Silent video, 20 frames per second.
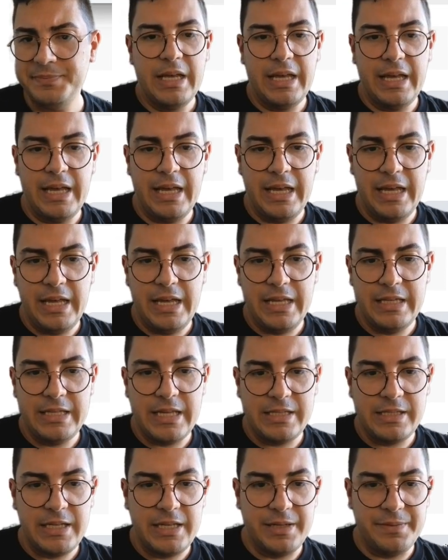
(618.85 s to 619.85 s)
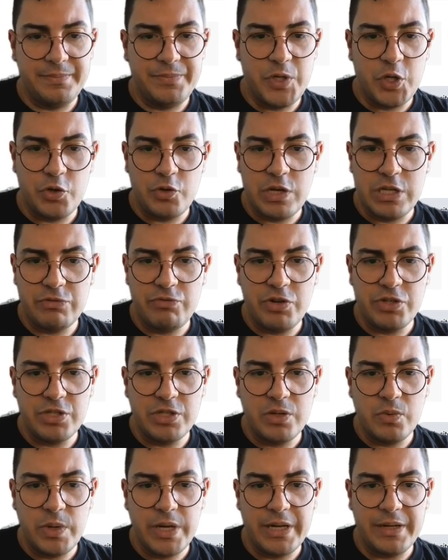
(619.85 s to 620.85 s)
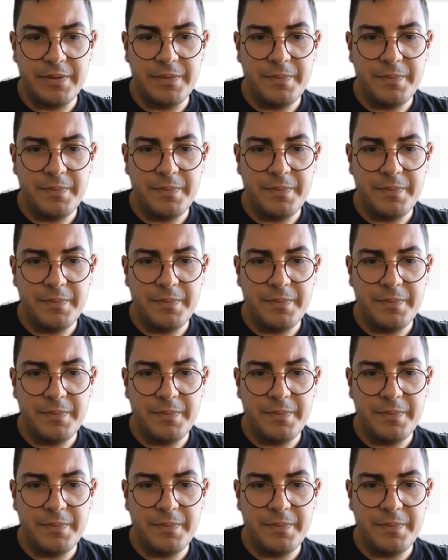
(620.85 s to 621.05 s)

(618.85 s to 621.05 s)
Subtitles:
And that's it. Your transfer is on the way.